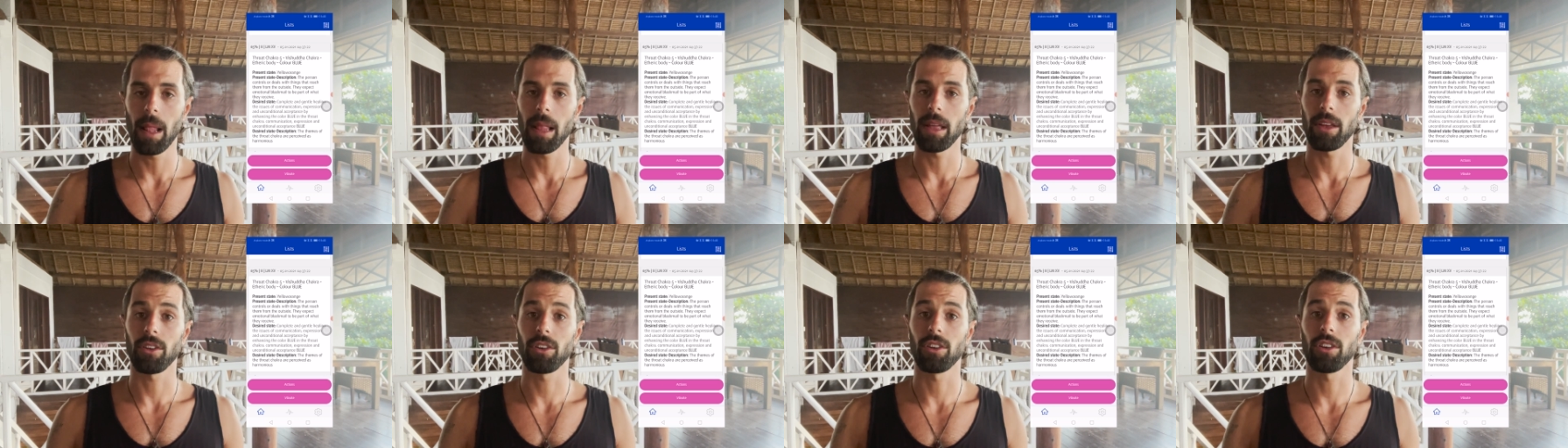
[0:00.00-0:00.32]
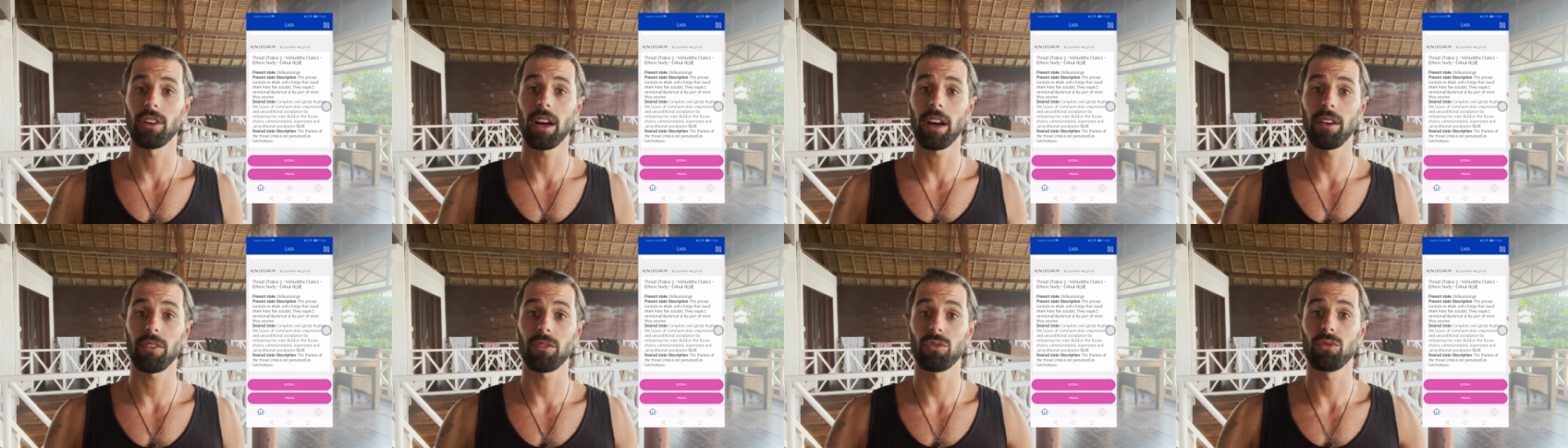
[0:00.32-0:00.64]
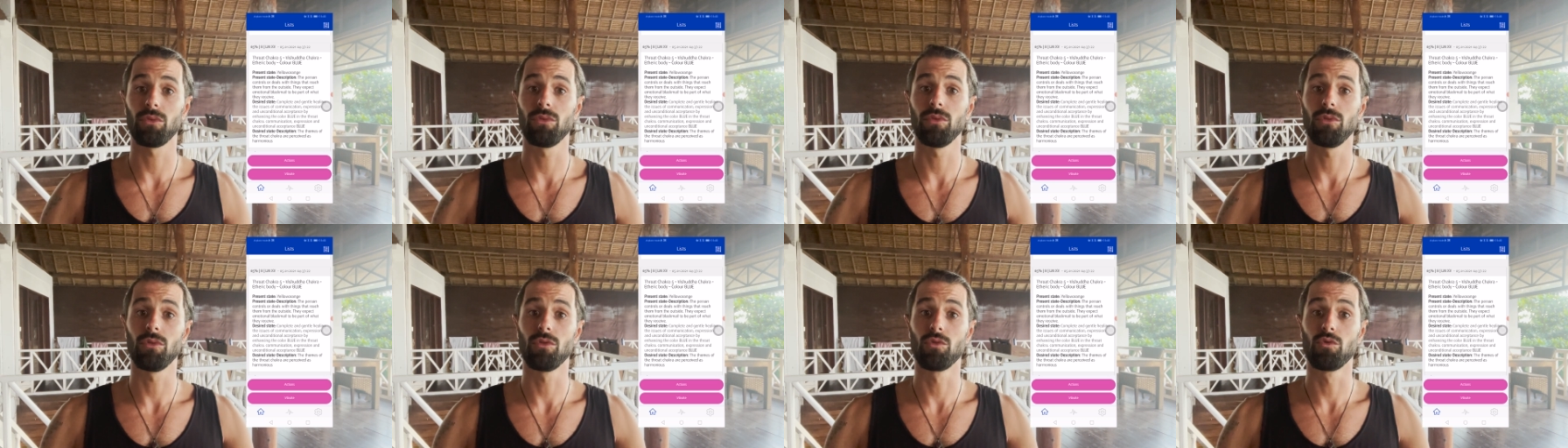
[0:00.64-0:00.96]
you're going to have
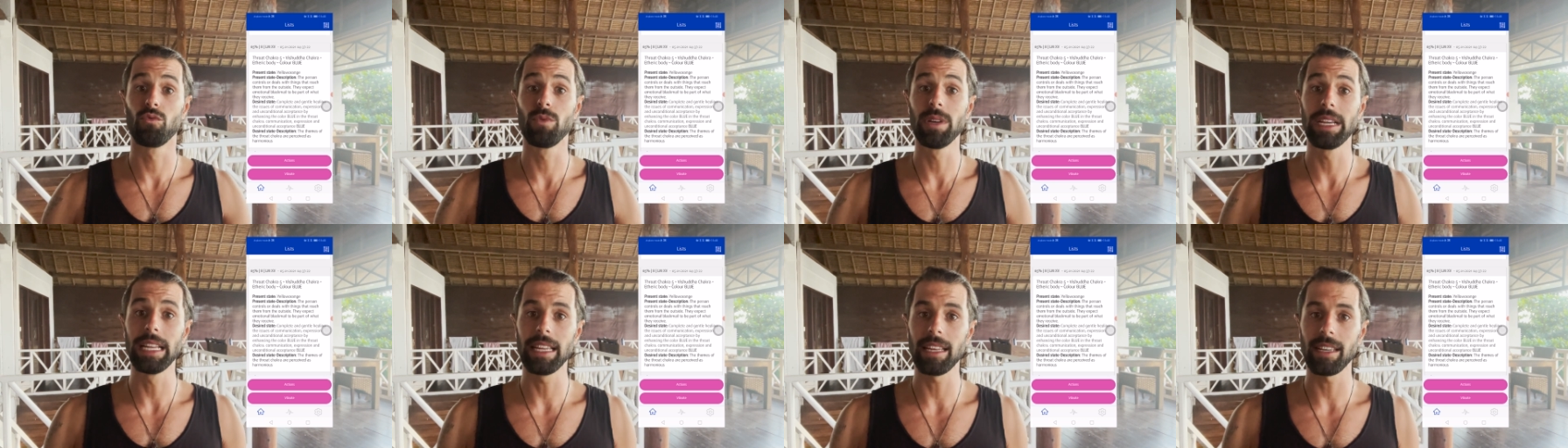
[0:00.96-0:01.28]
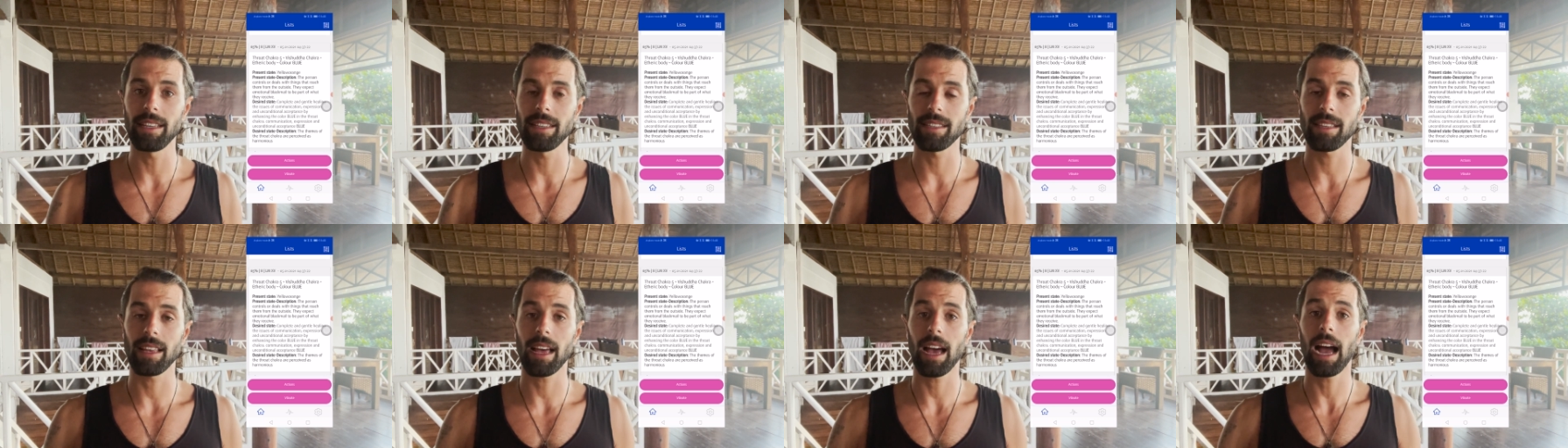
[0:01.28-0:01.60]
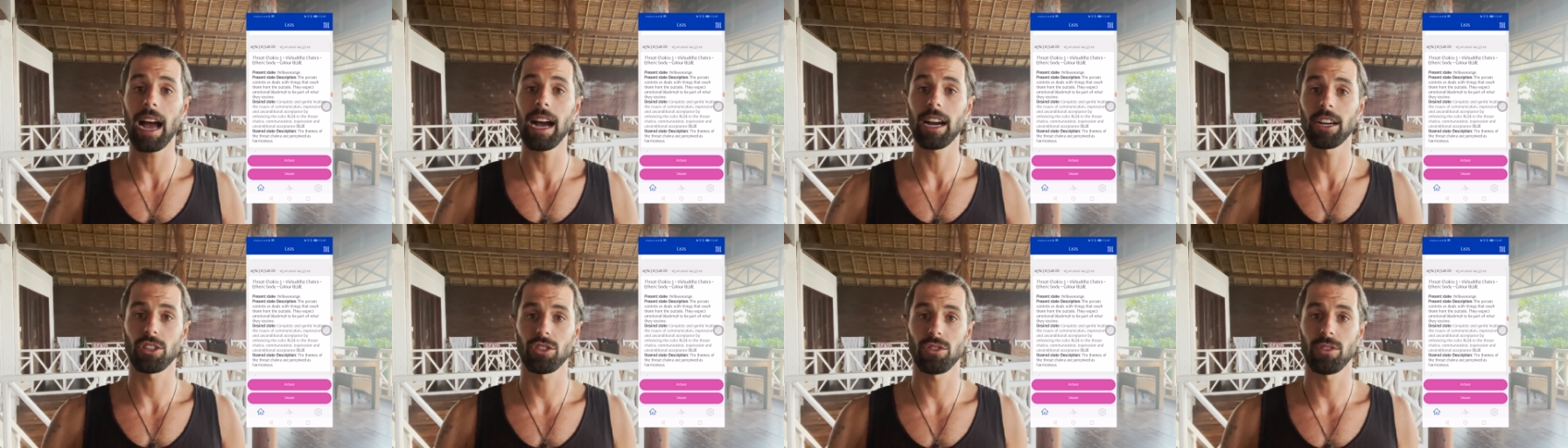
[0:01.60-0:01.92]
to release
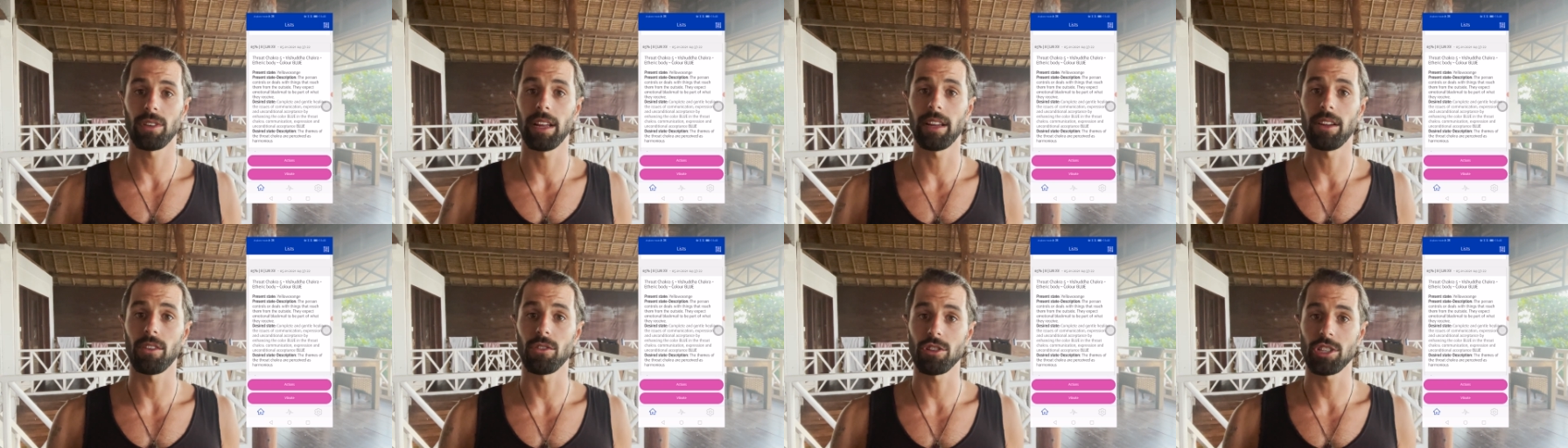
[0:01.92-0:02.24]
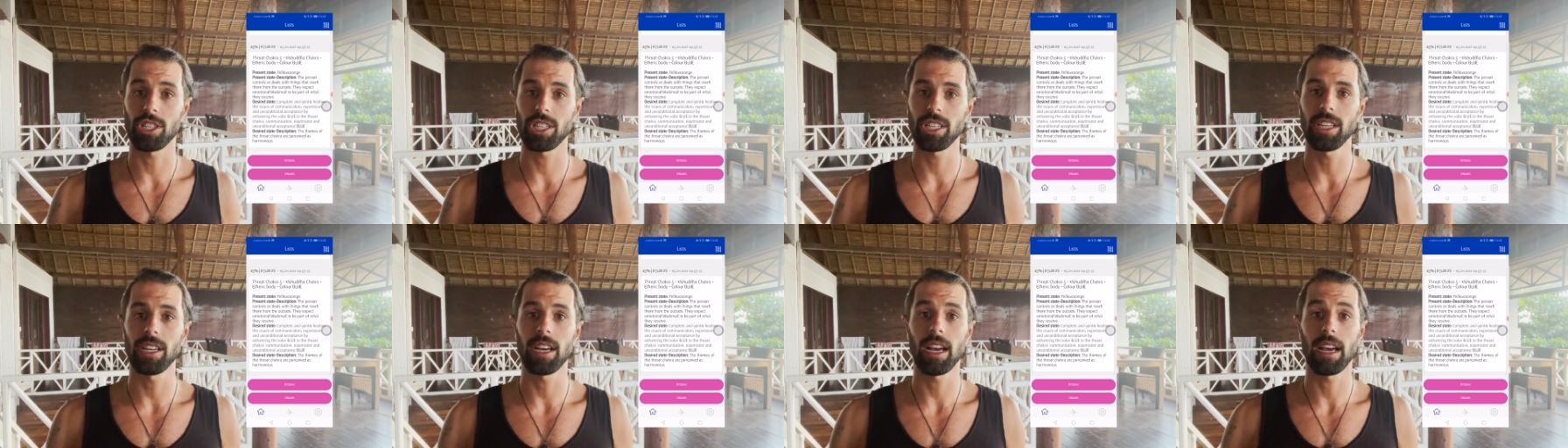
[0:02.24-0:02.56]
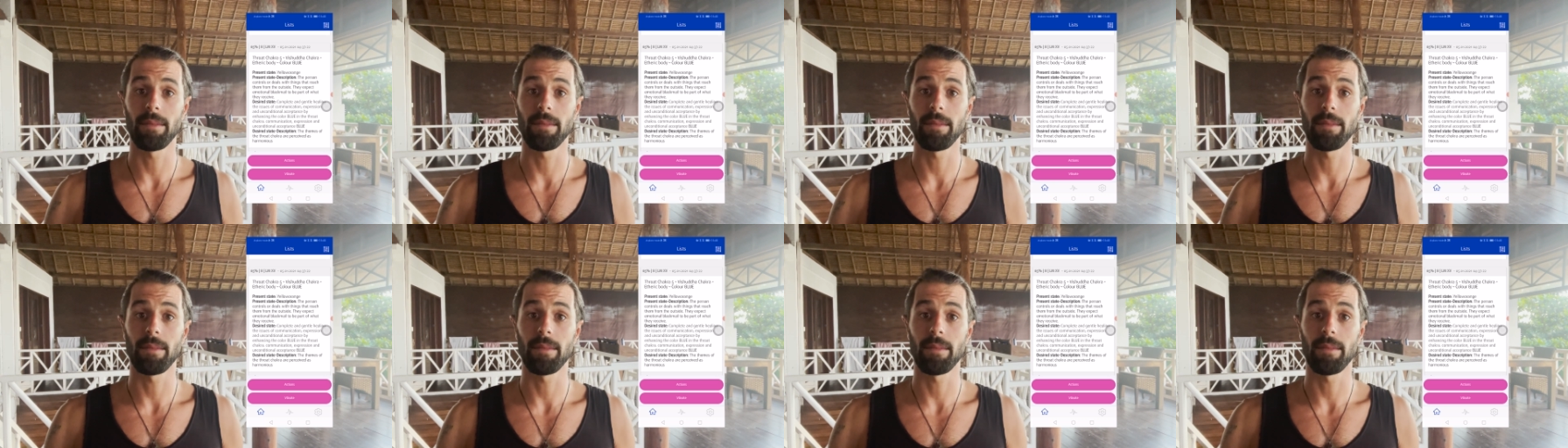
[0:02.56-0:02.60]
actual energy,